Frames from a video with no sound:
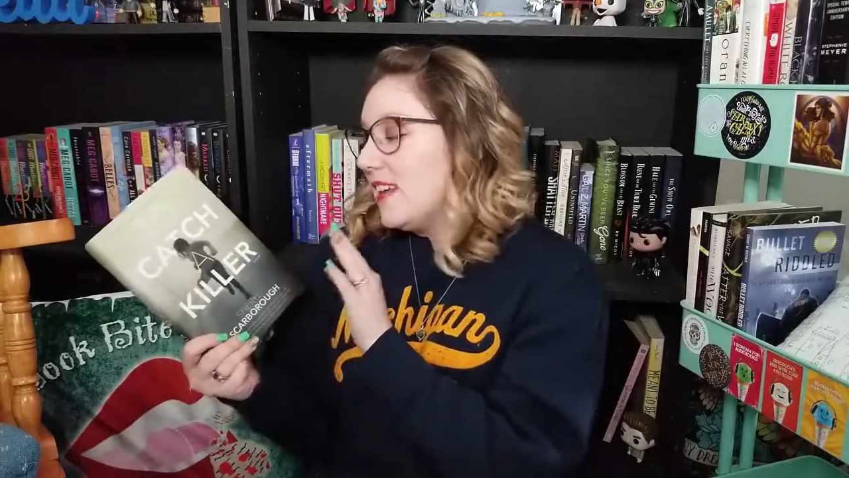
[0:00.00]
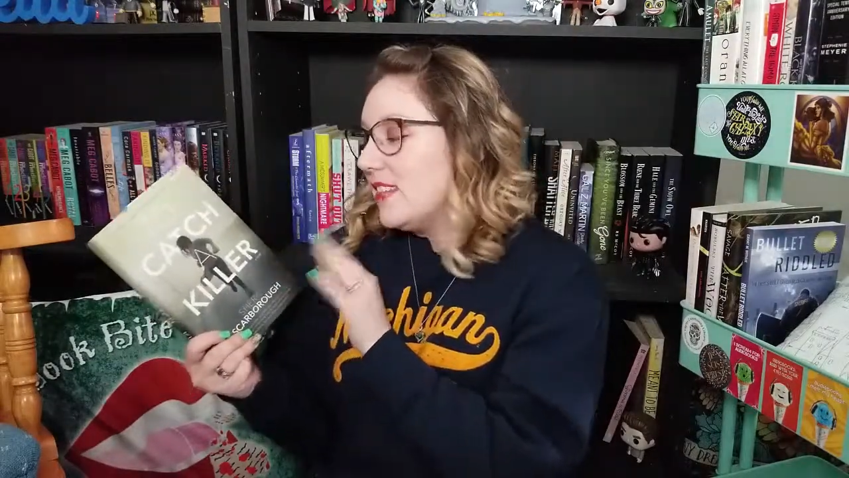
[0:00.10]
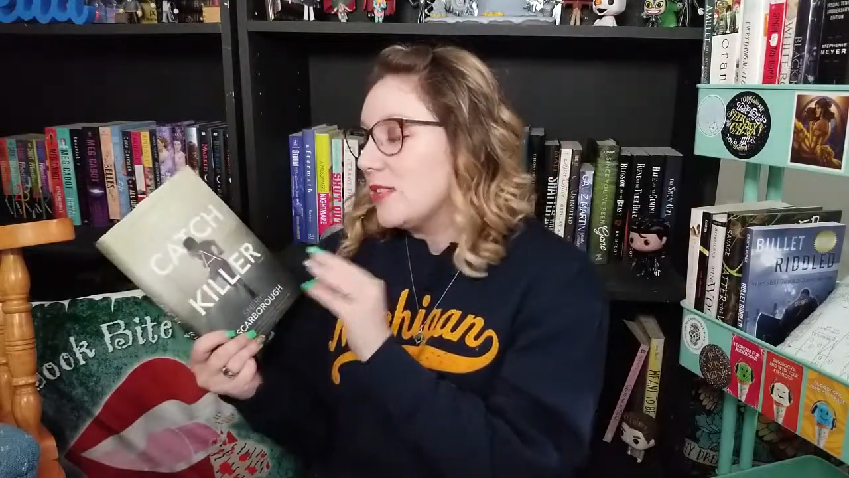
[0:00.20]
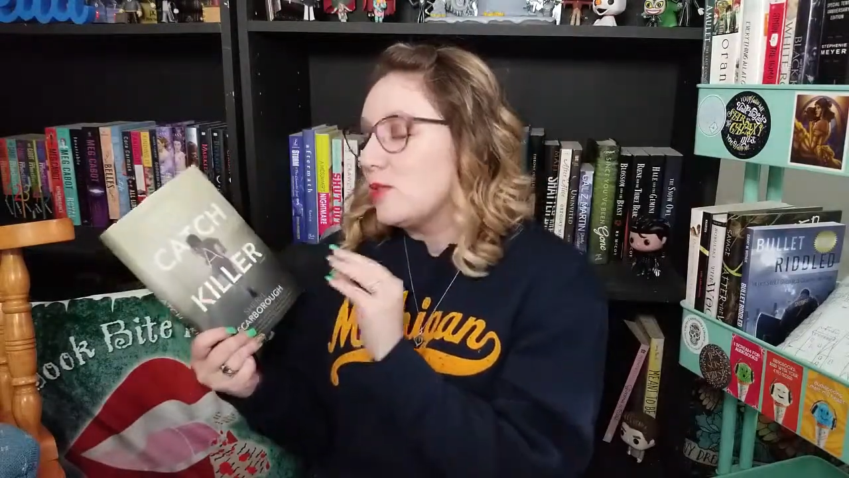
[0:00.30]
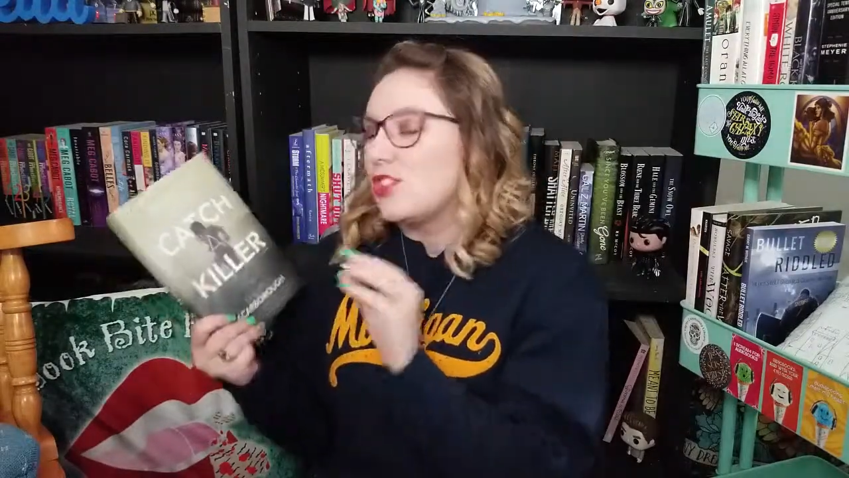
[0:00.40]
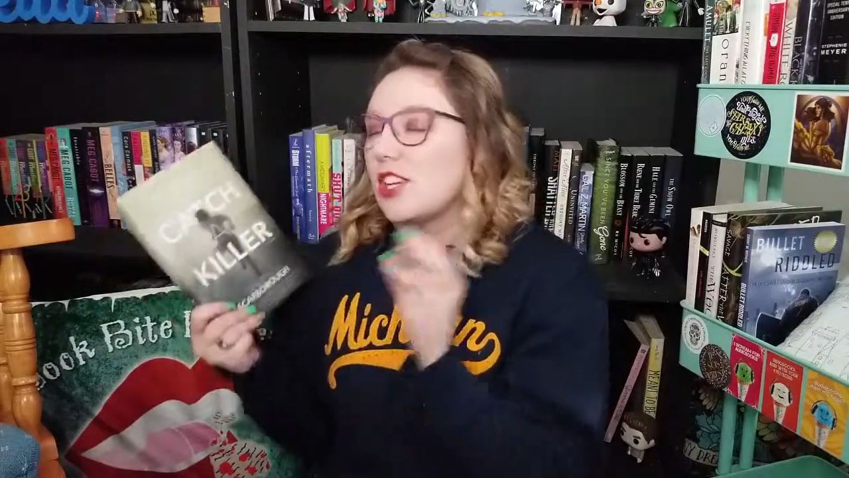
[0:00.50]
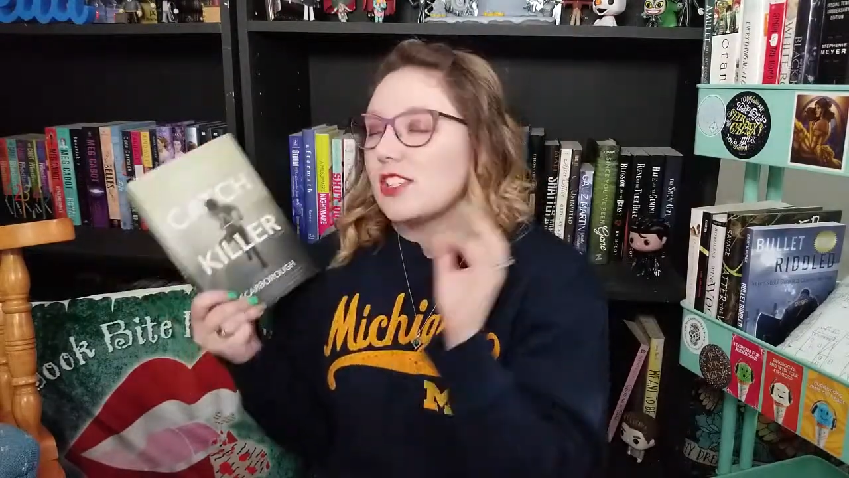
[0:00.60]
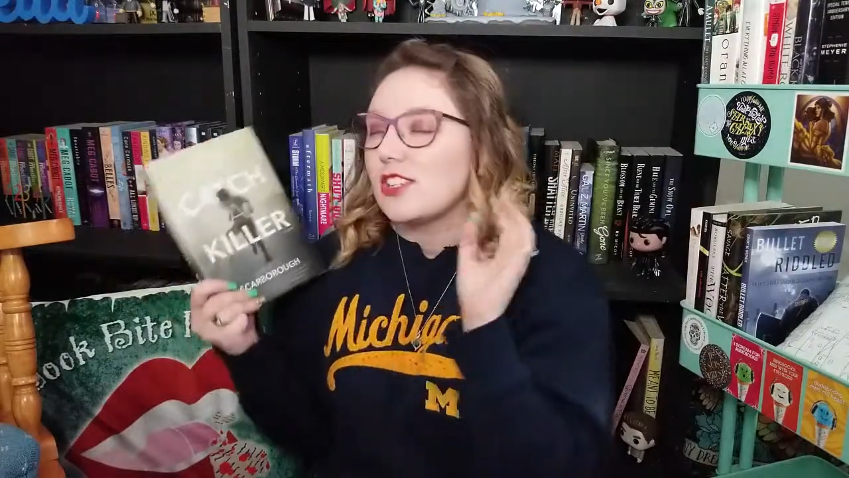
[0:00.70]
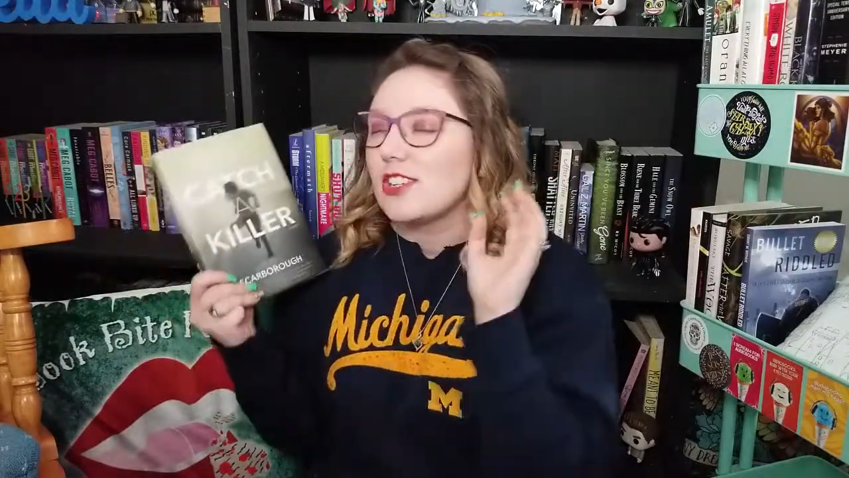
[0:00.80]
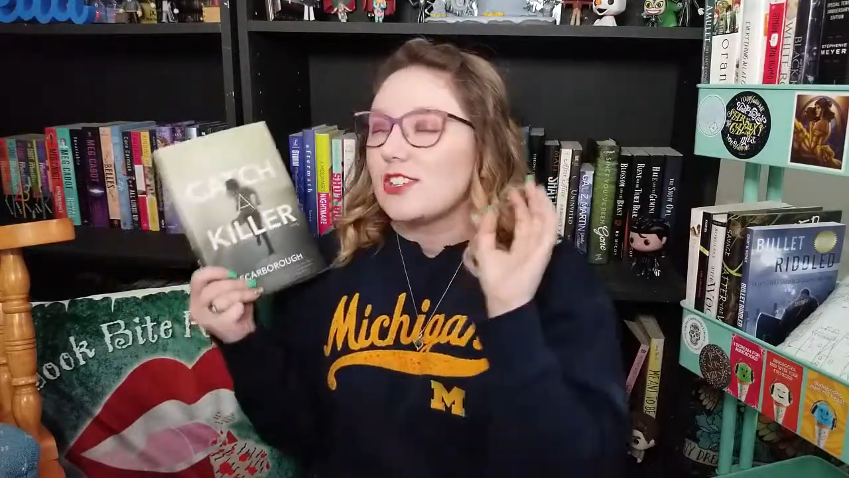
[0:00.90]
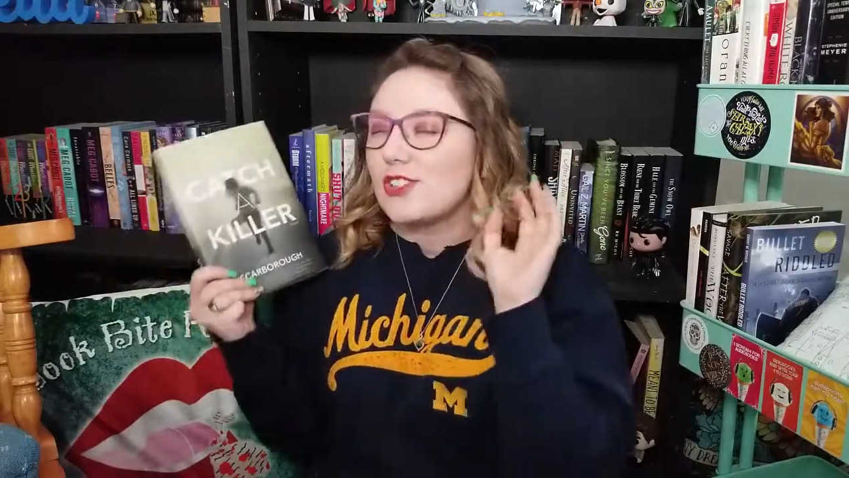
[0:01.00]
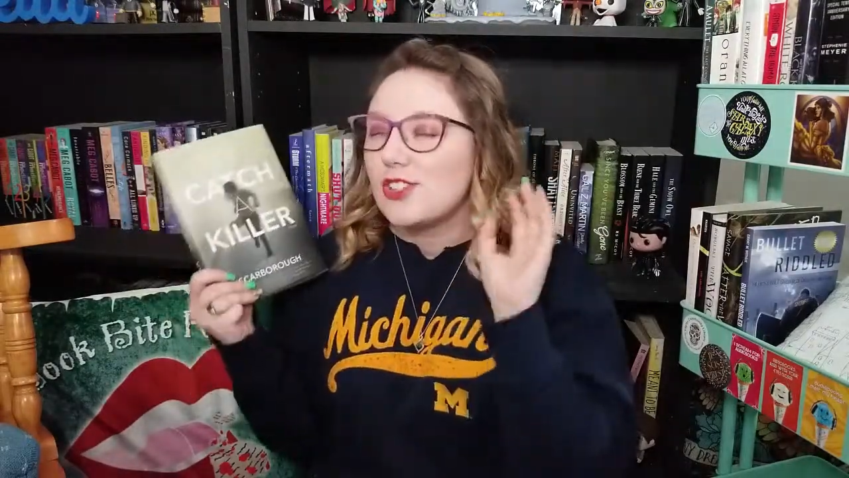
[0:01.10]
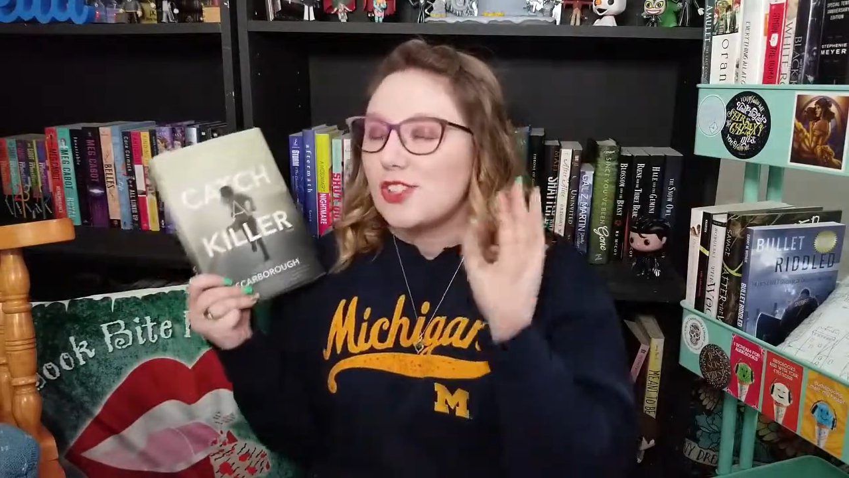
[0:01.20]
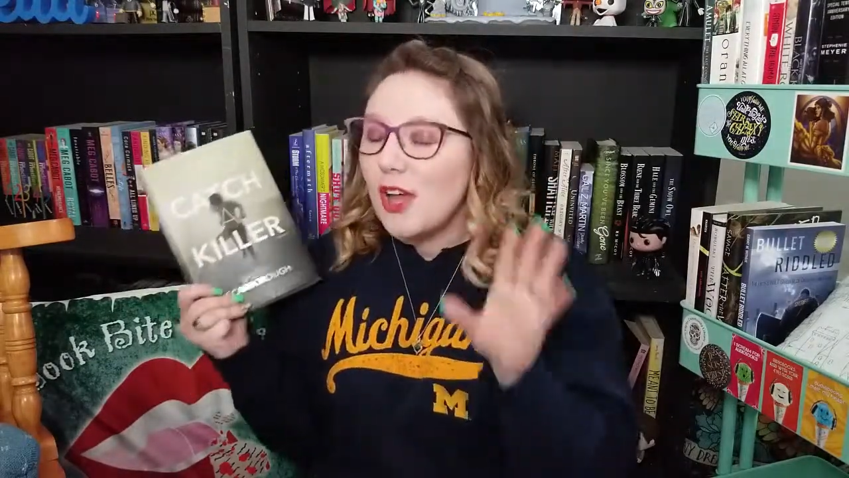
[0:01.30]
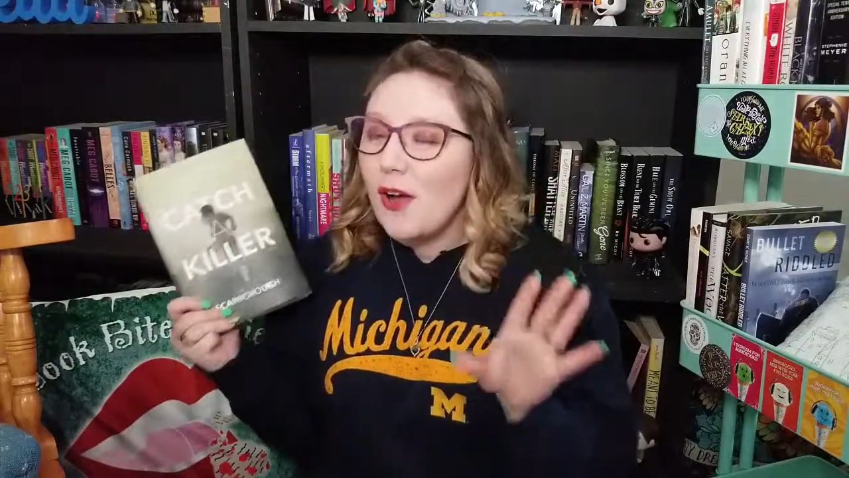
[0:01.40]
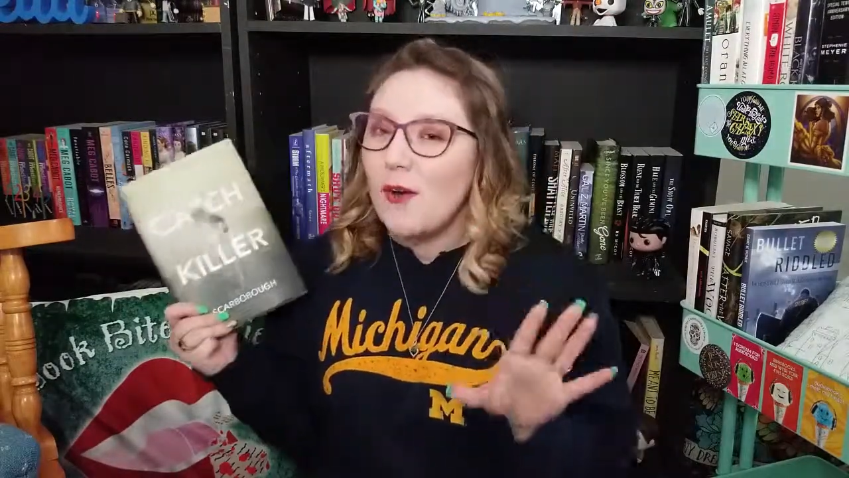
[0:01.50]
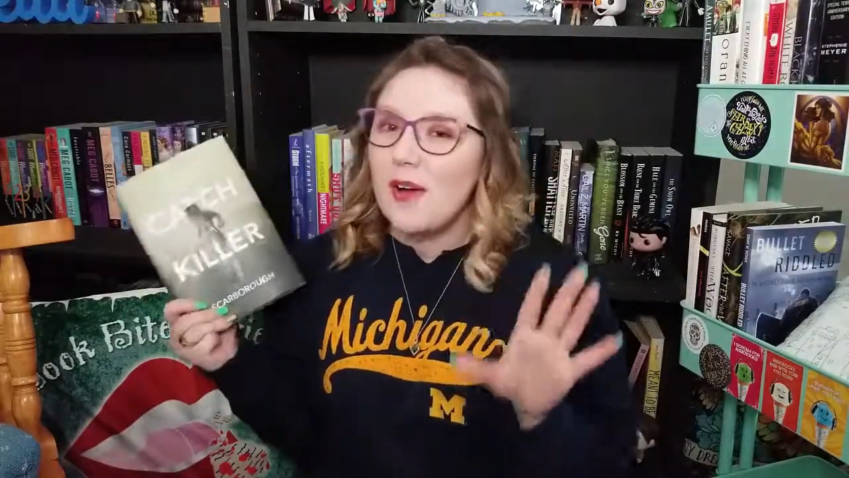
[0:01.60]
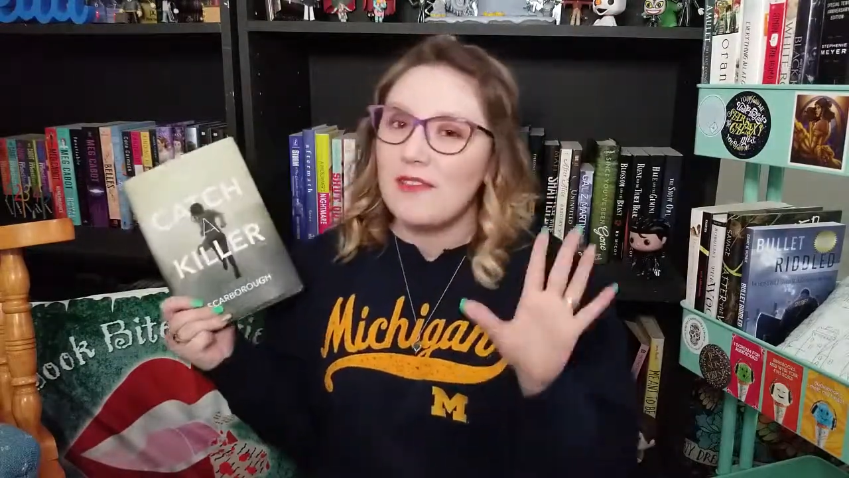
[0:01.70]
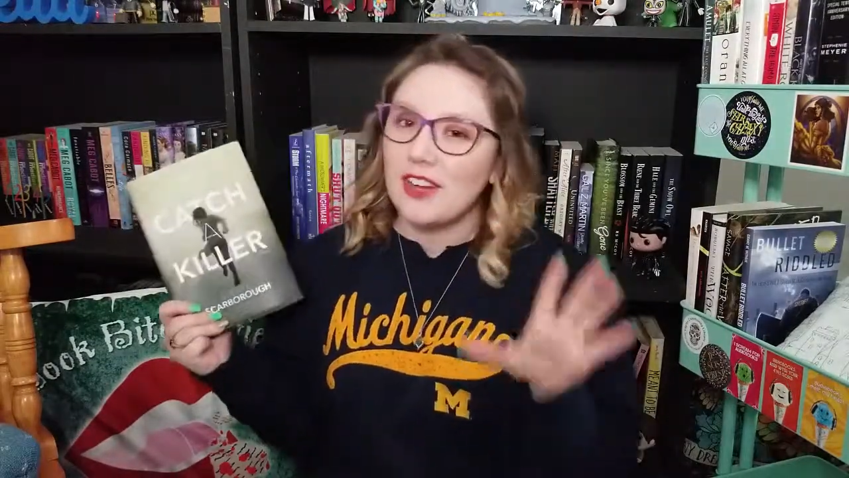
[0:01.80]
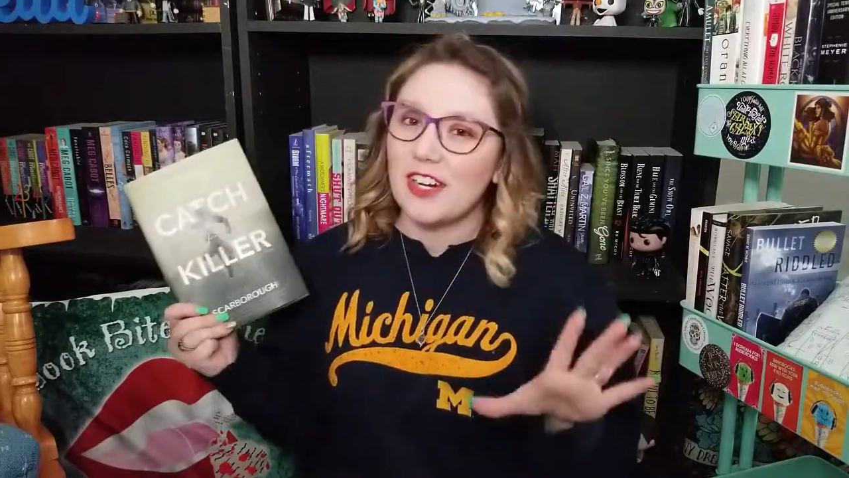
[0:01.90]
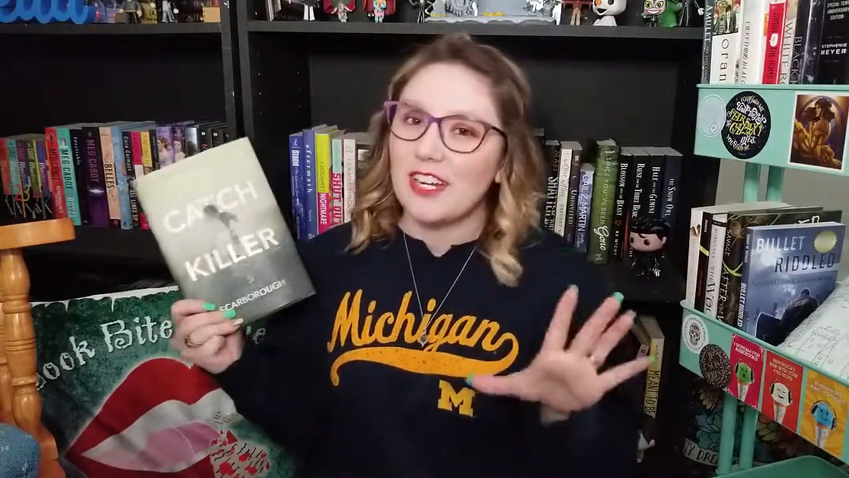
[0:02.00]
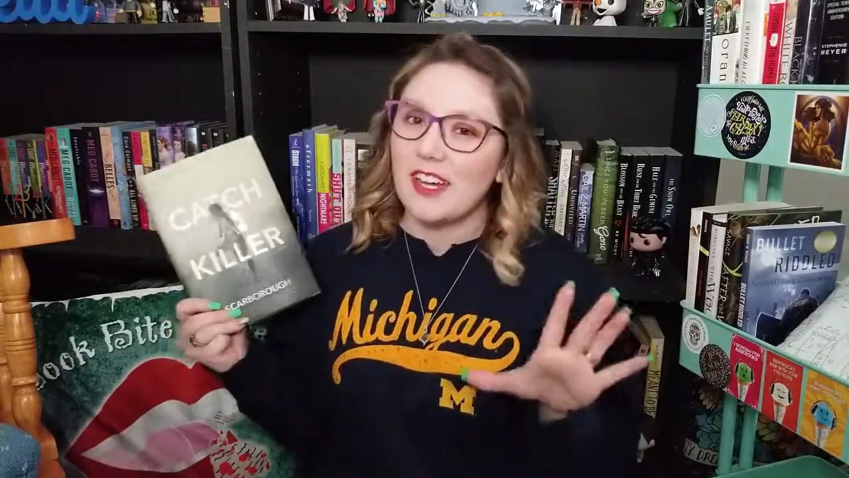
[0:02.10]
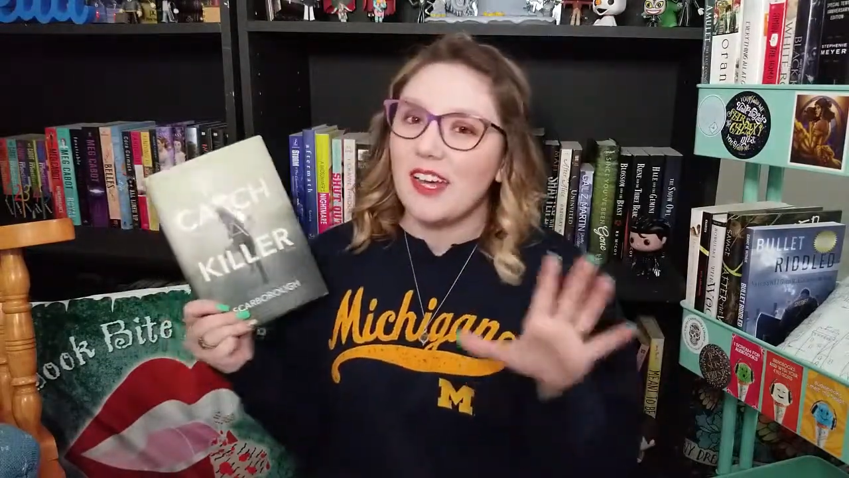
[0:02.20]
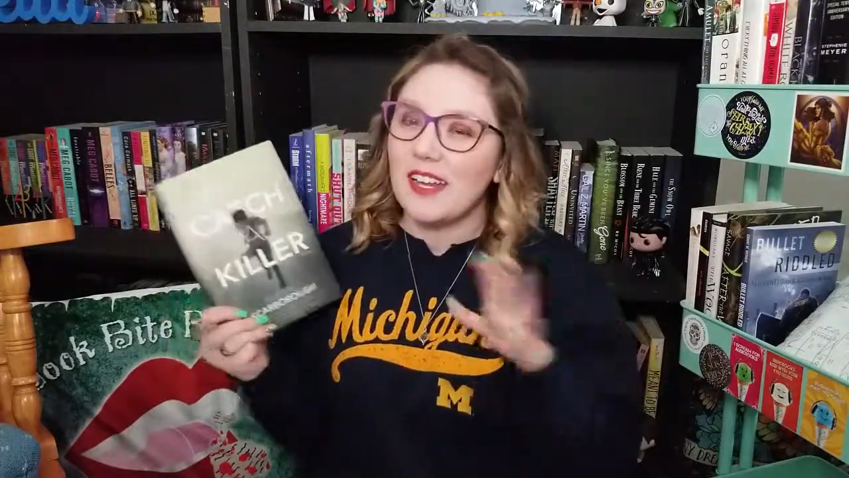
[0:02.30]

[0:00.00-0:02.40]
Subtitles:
This was just so very good,